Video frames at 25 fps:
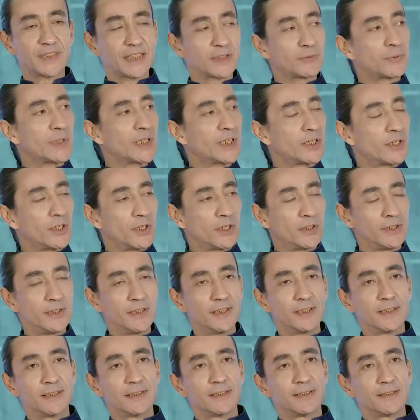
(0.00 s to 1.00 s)
that we
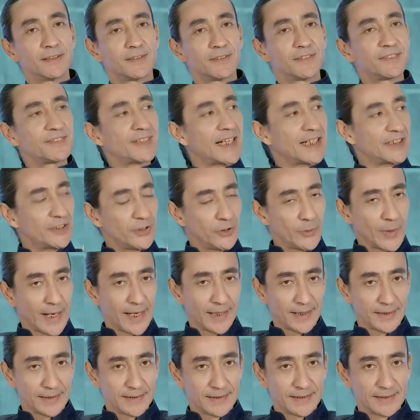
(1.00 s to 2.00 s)
callSan
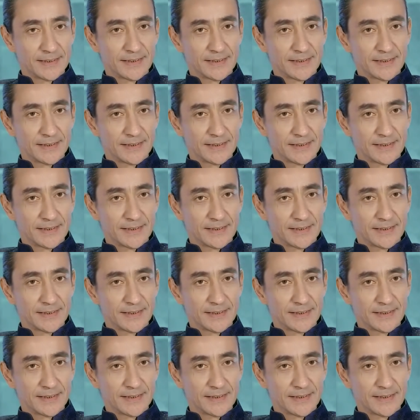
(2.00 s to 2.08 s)
Yuan,